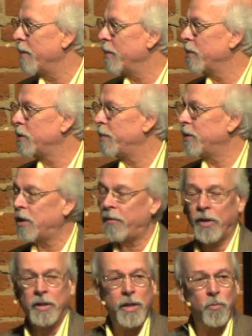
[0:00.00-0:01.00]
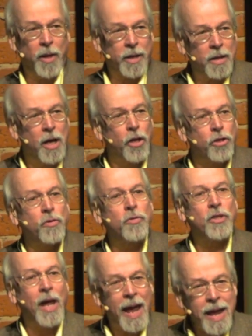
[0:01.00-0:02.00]
It was specifically written to
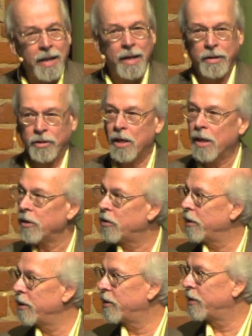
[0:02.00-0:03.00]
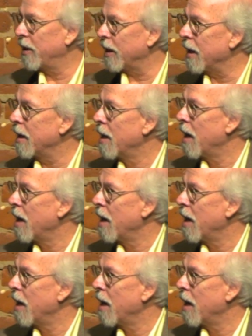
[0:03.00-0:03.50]
take us to the city